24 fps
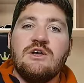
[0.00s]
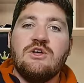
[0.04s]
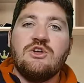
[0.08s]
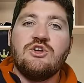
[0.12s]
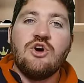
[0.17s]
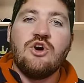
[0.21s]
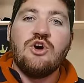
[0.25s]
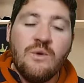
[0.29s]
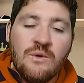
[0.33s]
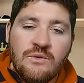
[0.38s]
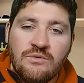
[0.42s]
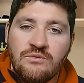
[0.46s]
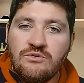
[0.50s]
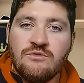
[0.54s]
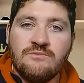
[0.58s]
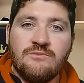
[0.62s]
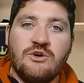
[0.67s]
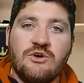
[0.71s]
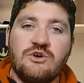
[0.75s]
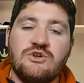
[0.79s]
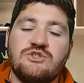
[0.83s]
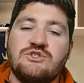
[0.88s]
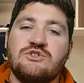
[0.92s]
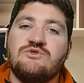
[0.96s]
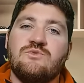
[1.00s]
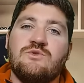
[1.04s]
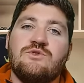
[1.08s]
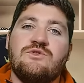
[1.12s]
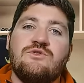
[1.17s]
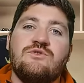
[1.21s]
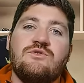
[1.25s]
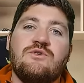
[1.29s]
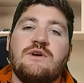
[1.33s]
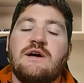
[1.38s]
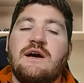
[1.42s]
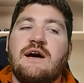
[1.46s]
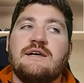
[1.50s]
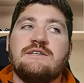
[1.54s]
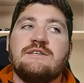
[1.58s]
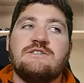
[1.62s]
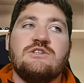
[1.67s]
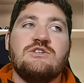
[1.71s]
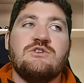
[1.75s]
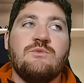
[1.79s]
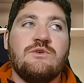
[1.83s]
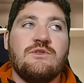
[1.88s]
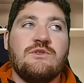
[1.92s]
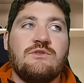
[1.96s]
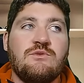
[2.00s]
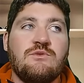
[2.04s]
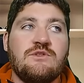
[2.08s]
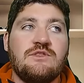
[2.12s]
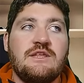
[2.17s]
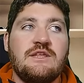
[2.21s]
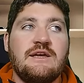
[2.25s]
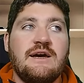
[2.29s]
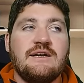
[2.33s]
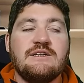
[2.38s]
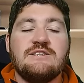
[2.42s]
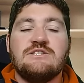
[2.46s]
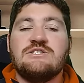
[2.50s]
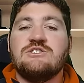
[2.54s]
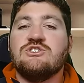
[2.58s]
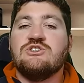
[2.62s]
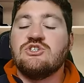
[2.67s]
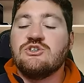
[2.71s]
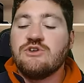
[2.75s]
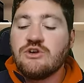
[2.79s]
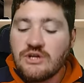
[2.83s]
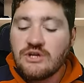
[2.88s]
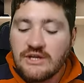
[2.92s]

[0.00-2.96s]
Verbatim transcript: going through the motions with you guys, with, with the youngsters,